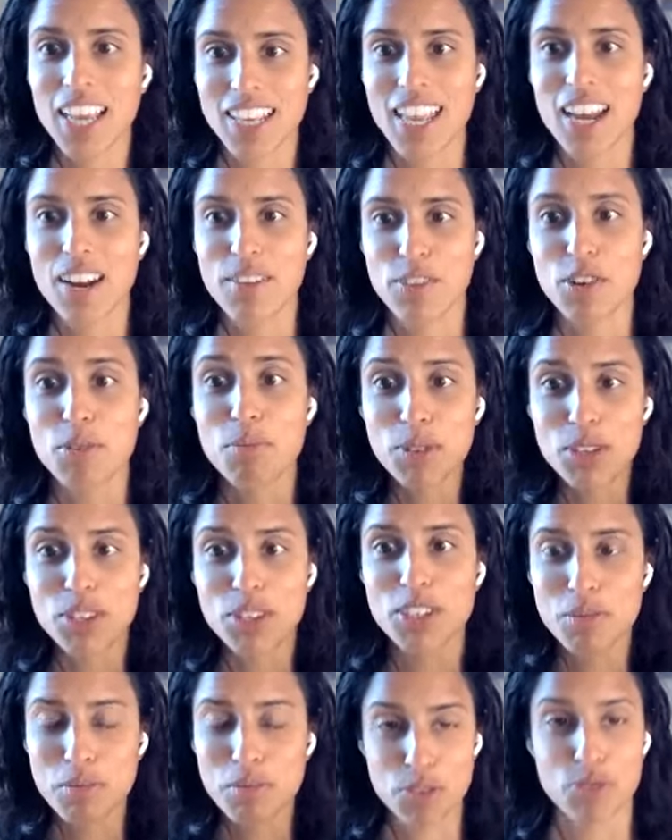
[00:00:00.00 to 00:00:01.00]
of like that. If your immune
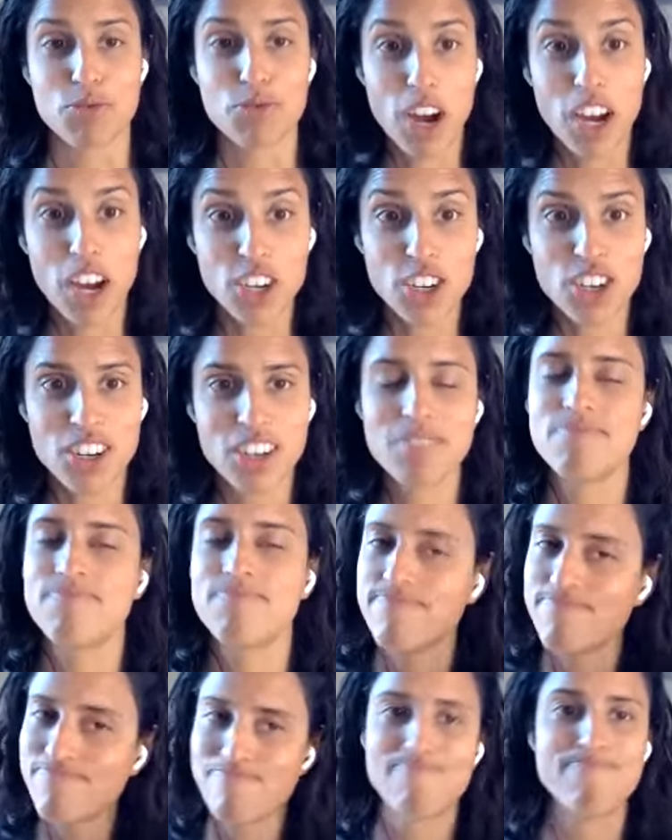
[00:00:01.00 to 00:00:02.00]
system is rushed,
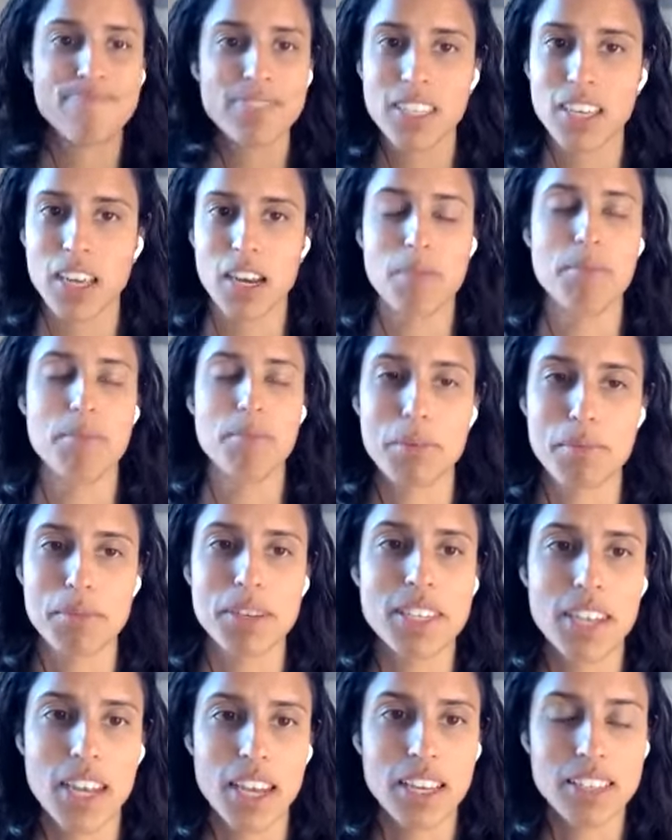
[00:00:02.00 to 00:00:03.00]
it's going to make
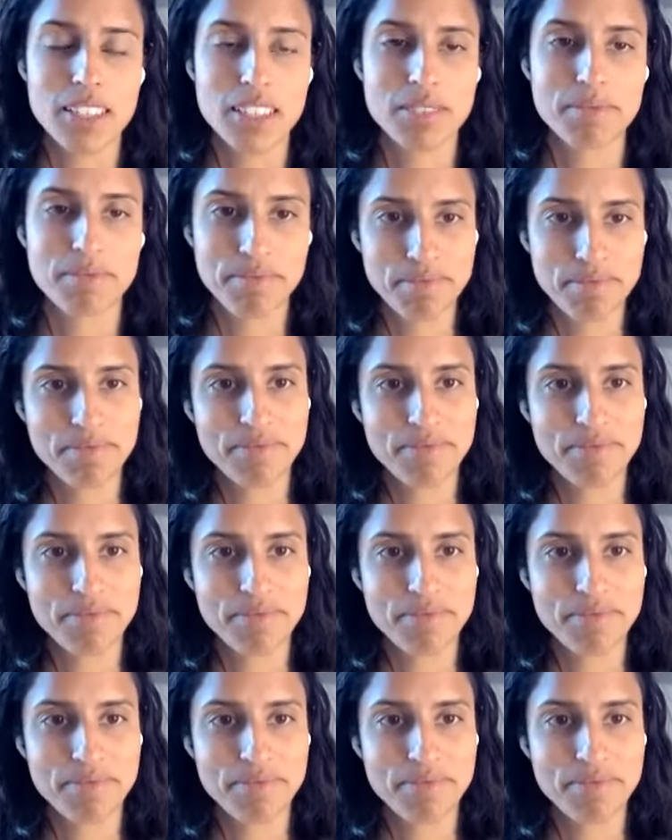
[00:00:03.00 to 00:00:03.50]
mistakes.